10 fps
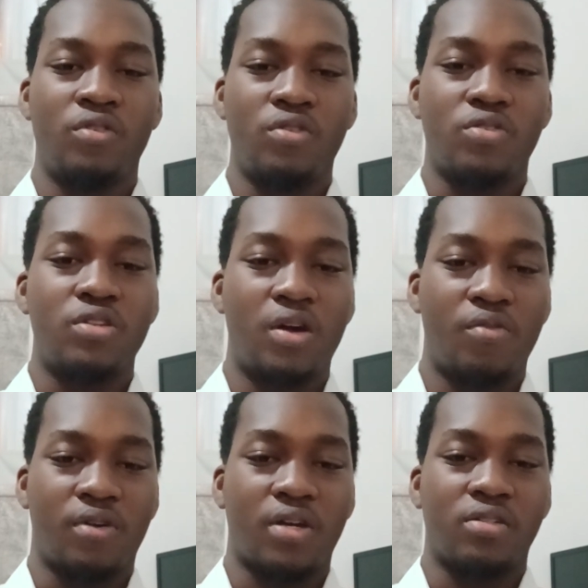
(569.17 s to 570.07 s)
so that
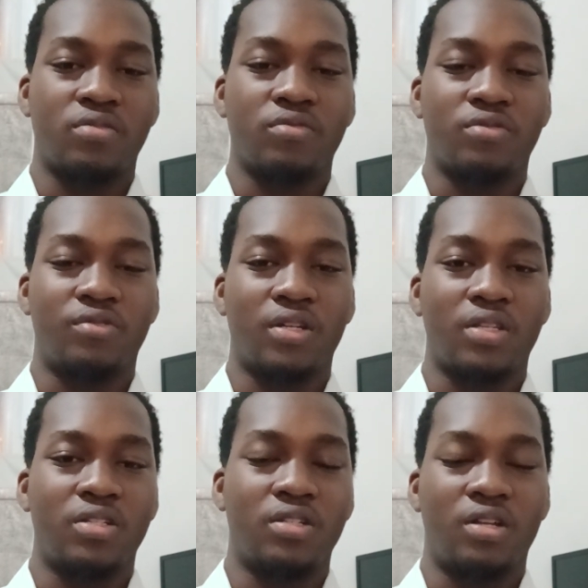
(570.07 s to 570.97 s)
we can
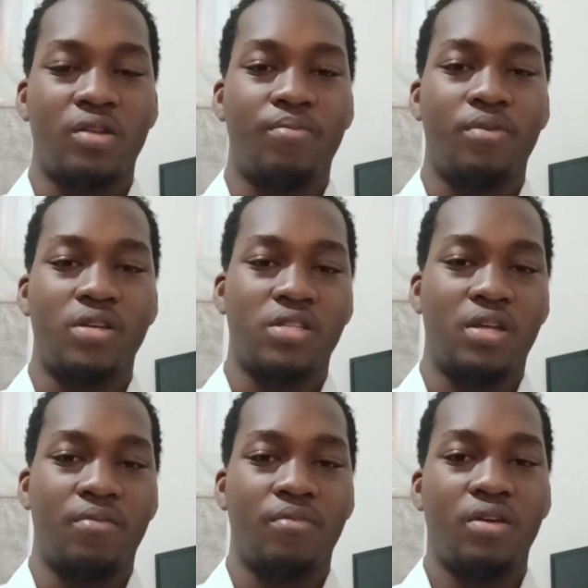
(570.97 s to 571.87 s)
strategically place
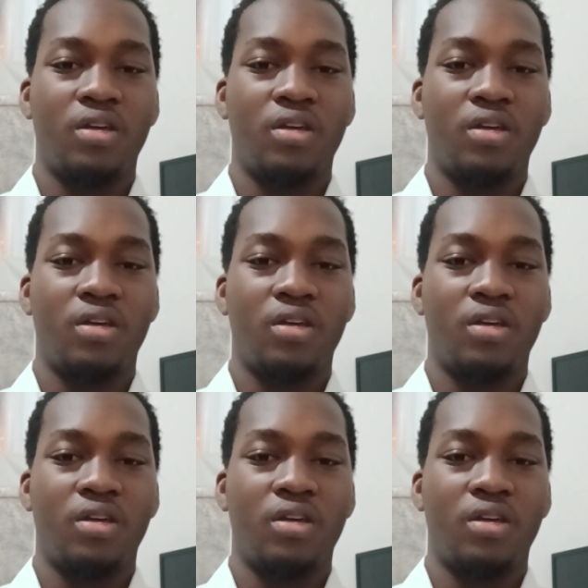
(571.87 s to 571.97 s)
them